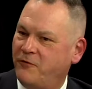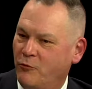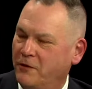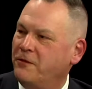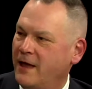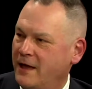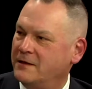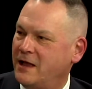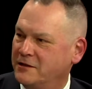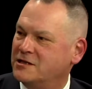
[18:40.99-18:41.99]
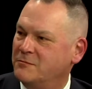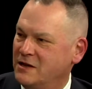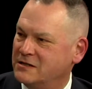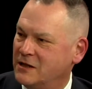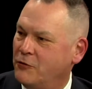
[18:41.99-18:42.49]
for one thing, it tends to be
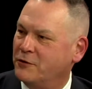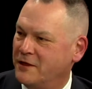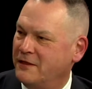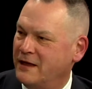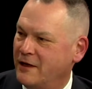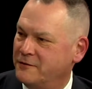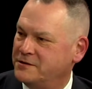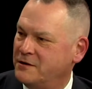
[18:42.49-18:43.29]
slower than the others.